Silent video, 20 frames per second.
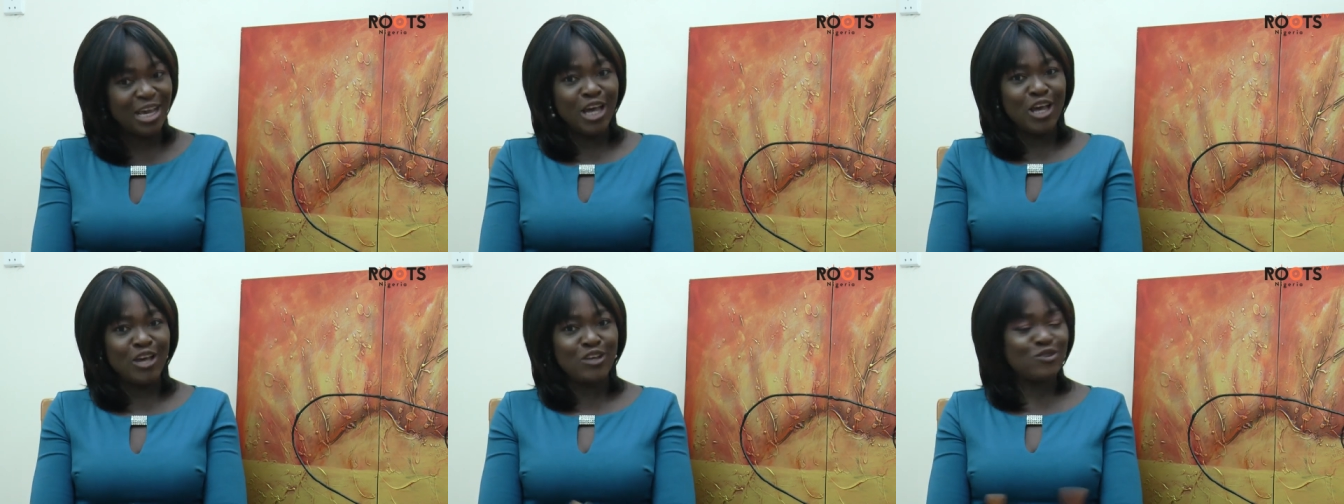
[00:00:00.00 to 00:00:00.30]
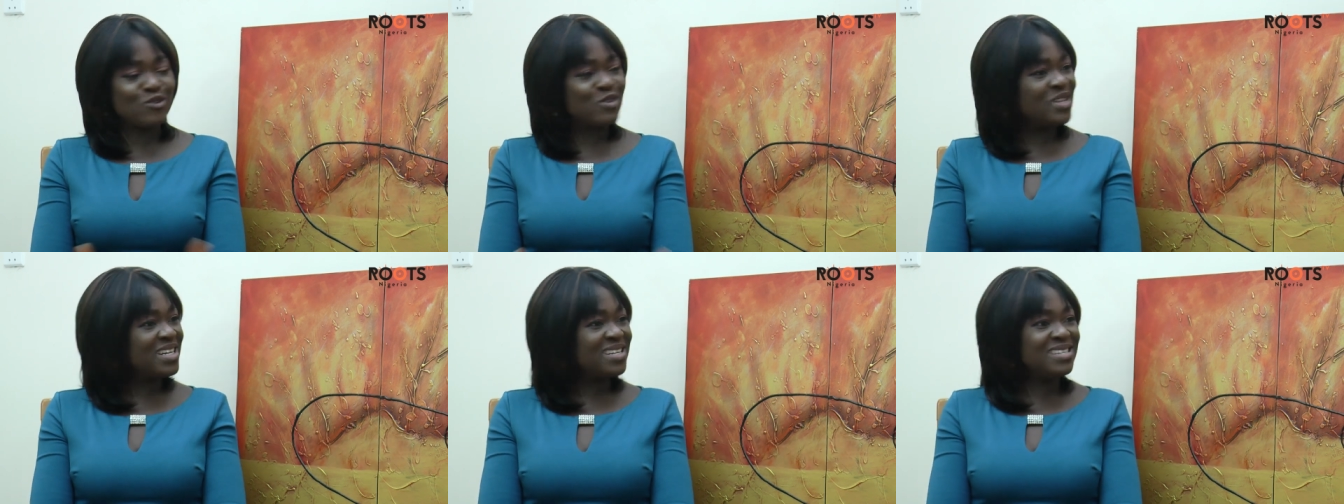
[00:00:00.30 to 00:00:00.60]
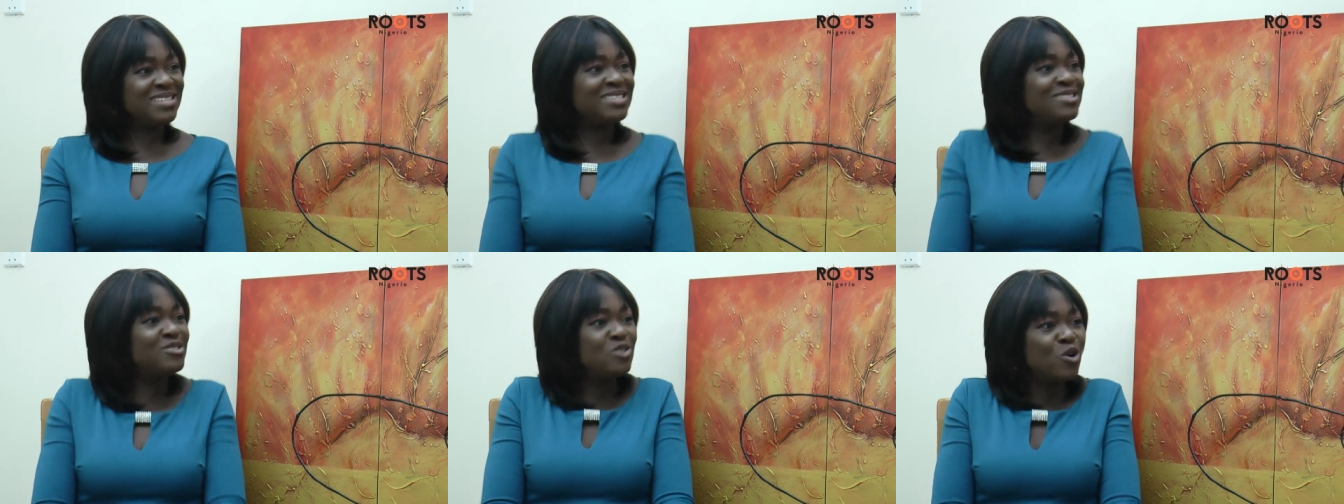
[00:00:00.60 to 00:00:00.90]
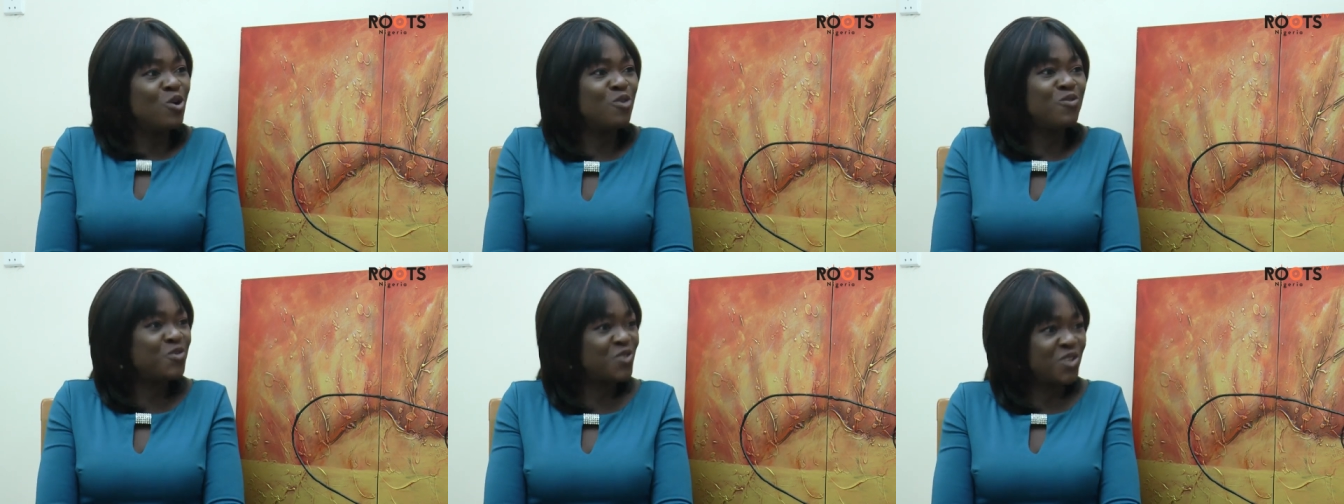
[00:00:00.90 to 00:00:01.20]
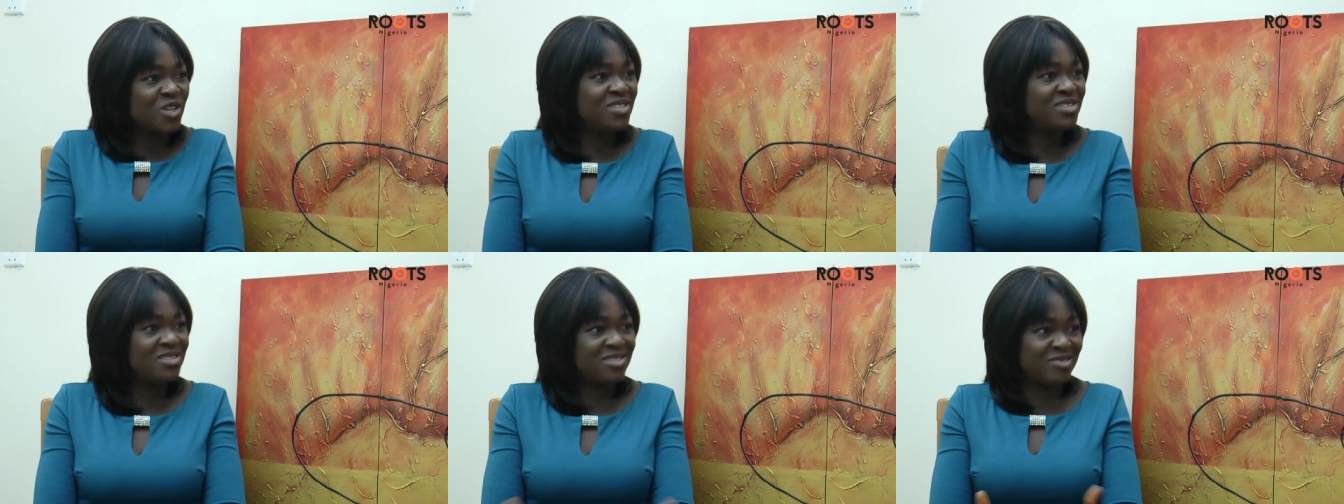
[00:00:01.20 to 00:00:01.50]
So there is no
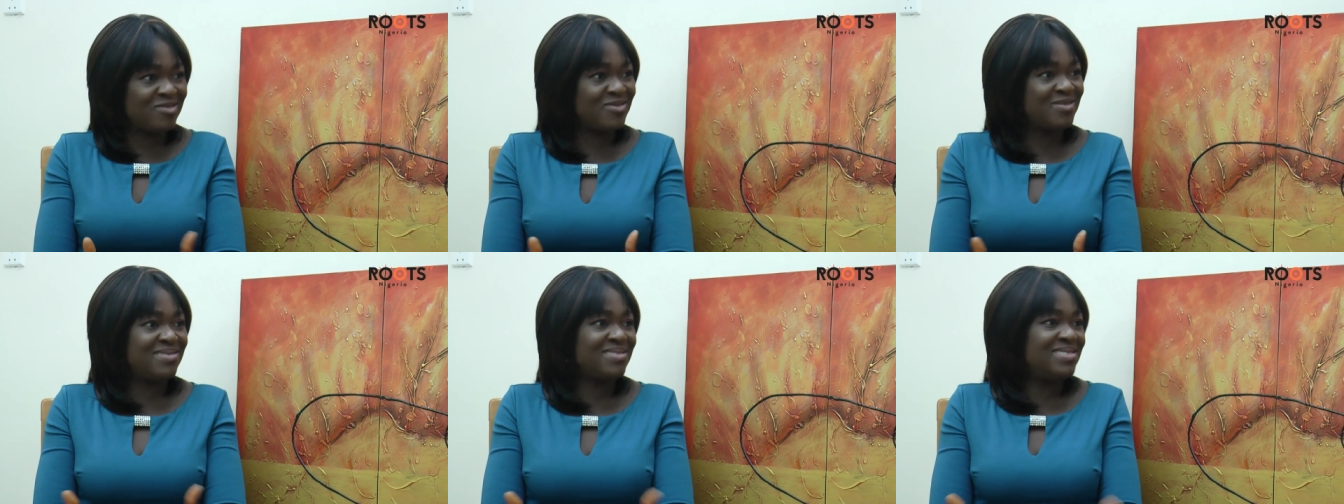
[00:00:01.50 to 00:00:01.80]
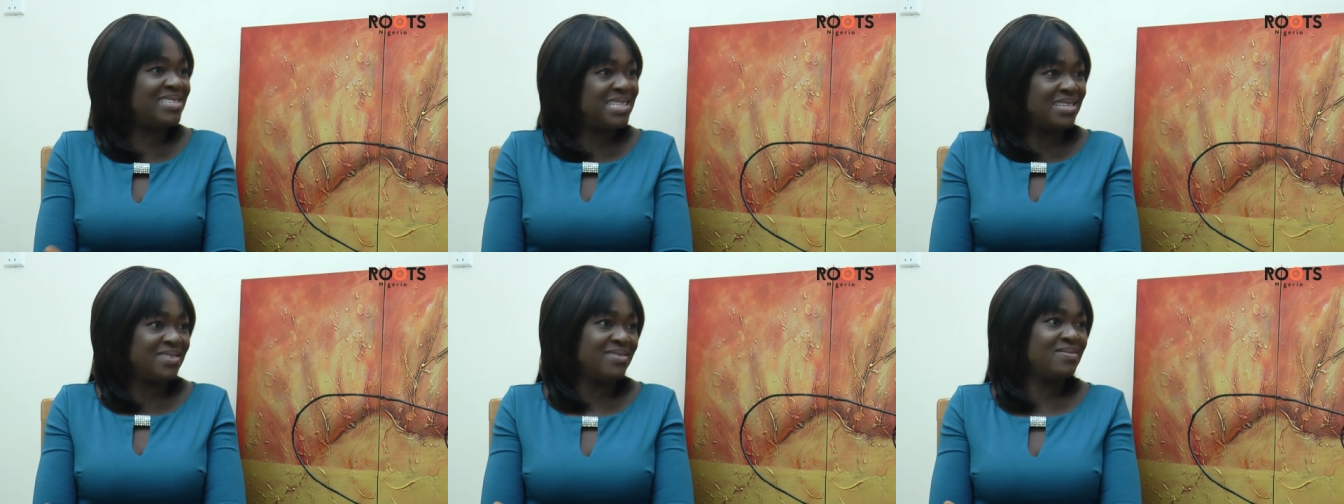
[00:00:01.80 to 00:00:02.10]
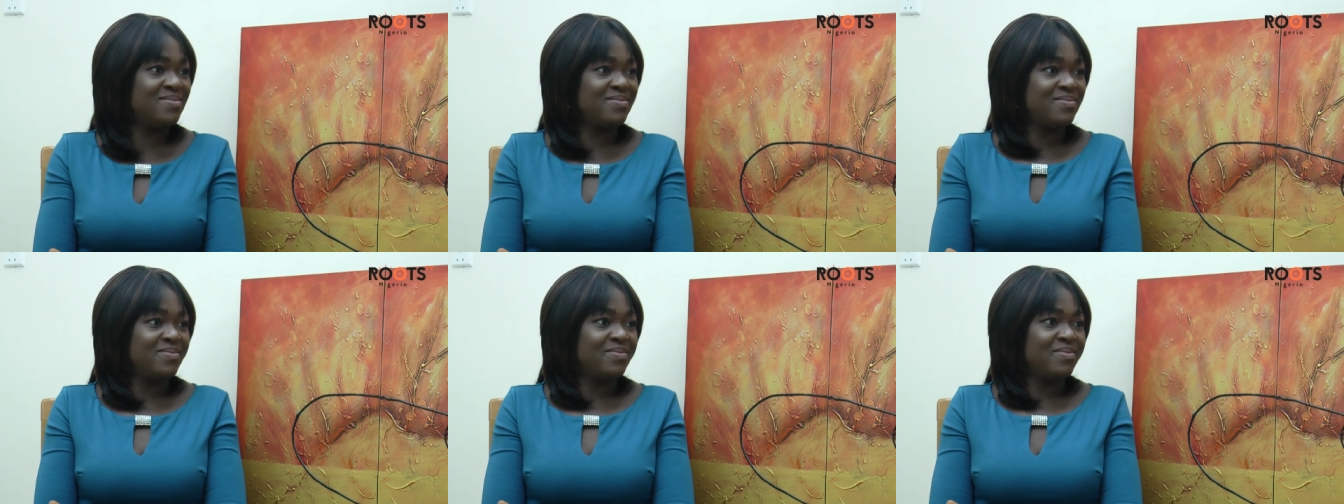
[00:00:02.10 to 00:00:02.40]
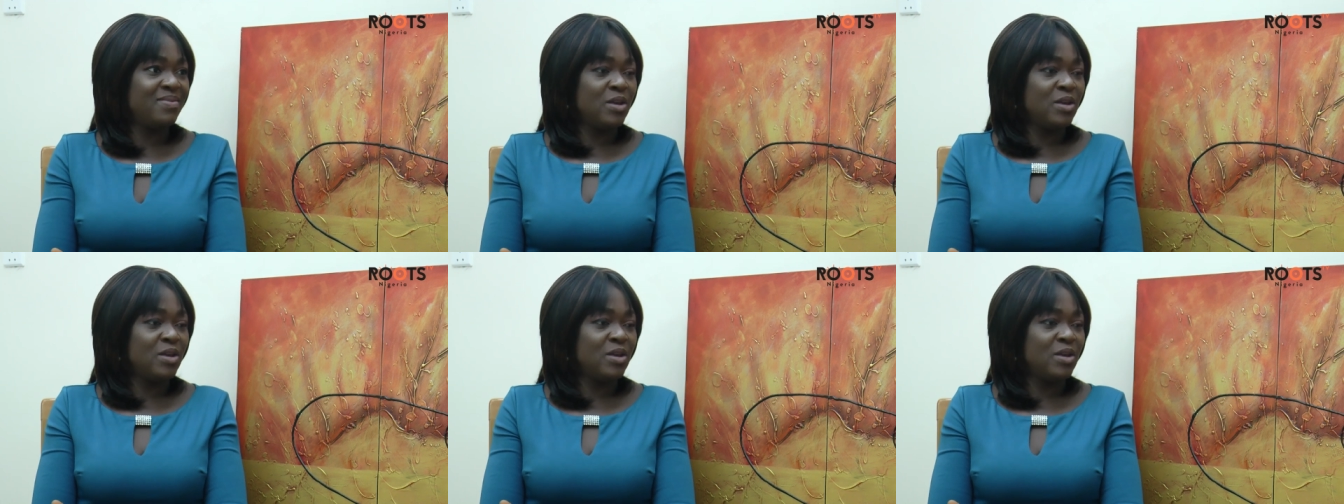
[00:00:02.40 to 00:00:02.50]
funds to steal.